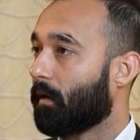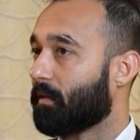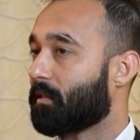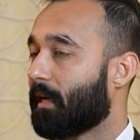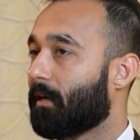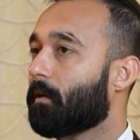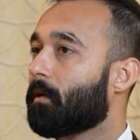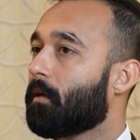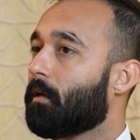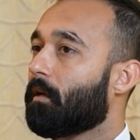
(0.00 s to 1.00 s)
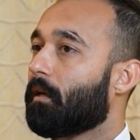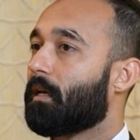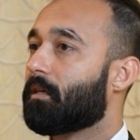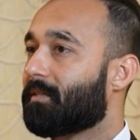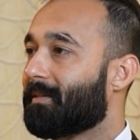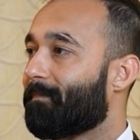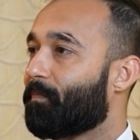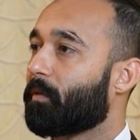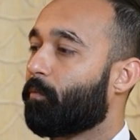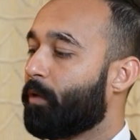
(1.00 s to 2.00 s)
understand, is
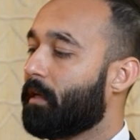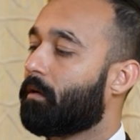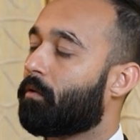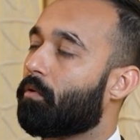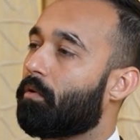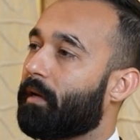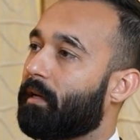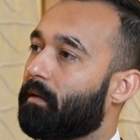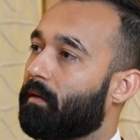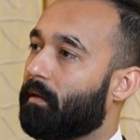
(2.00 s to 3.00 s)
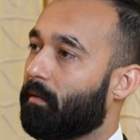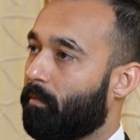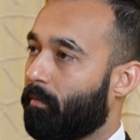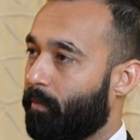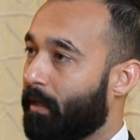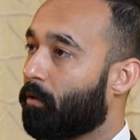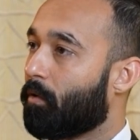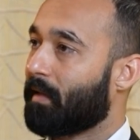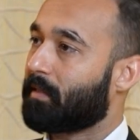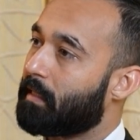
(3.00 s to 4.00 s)
we
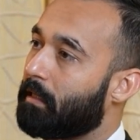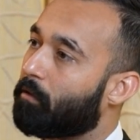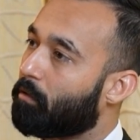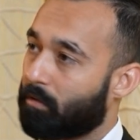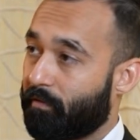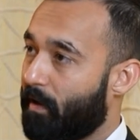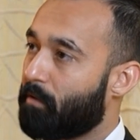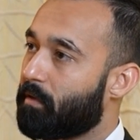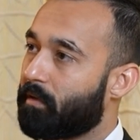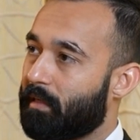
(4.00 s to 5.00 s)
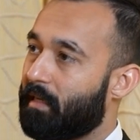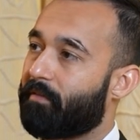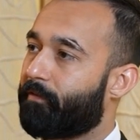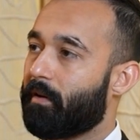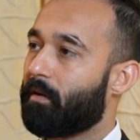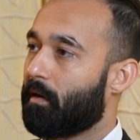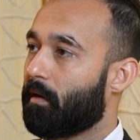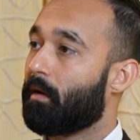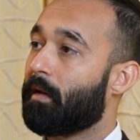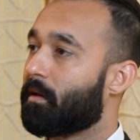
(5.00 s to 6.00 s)
grow as CEOs or founders in different
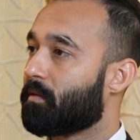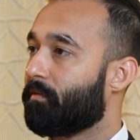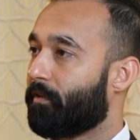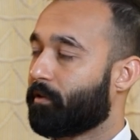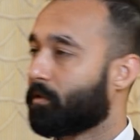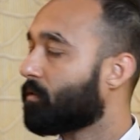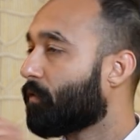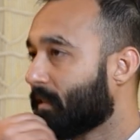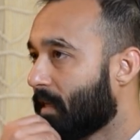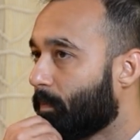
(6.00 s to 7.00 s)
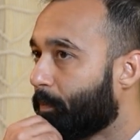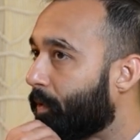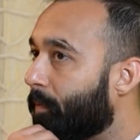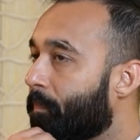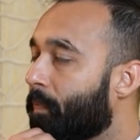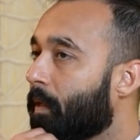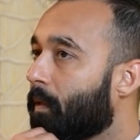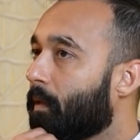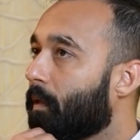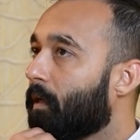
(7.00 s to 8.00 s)
layers and versions. For example,
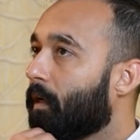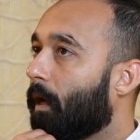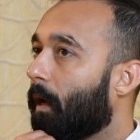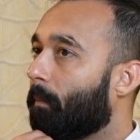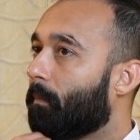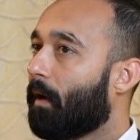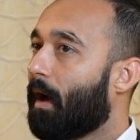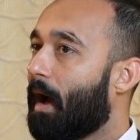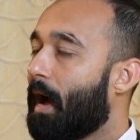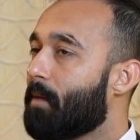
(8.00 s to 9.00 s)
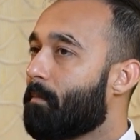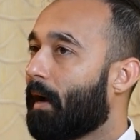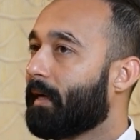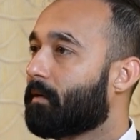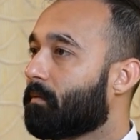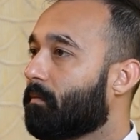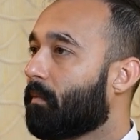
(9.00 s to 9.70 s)
I might